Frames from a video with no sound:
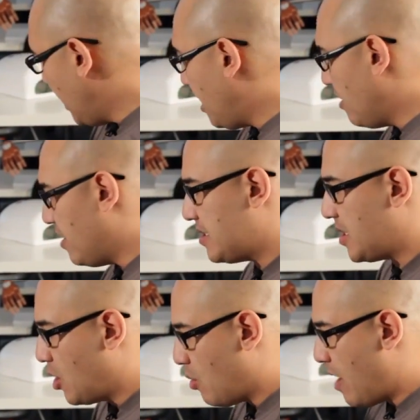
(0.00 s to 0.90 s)
Here is
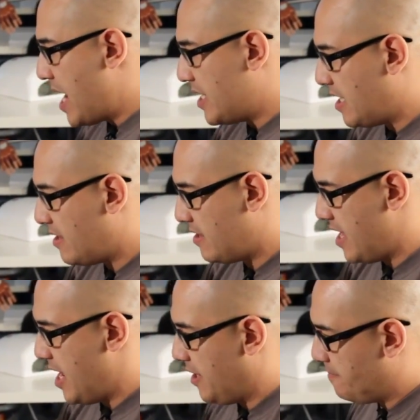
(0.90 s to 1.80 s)
the great
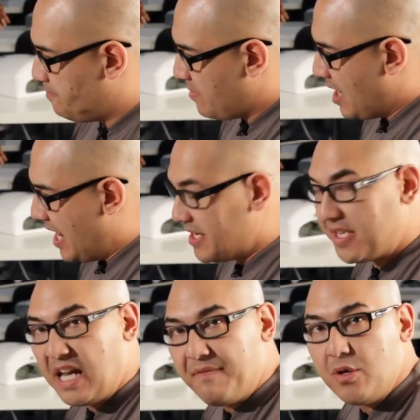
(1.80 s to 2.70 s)
thing.
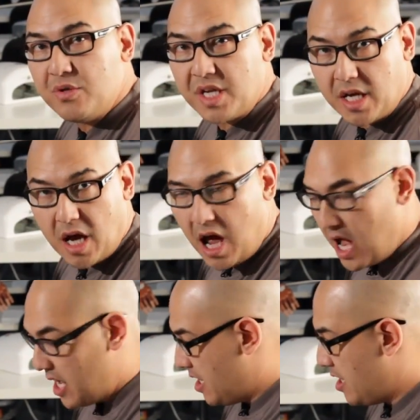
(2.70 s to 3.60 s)
Instead of using
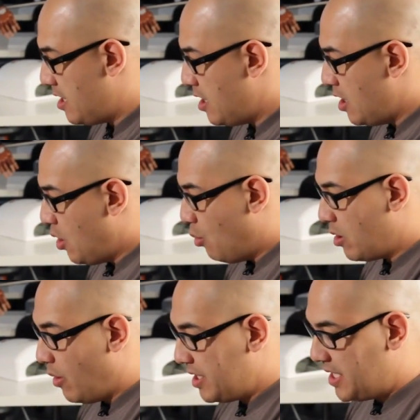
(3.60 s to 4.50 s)
cotton,
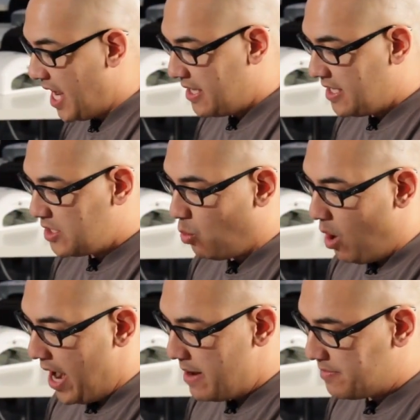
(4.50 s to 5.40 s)
we're going to take these
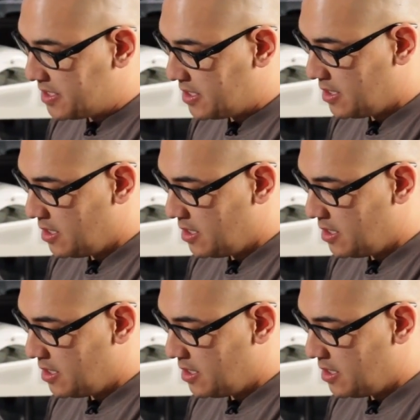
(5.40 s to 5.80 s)
wipes,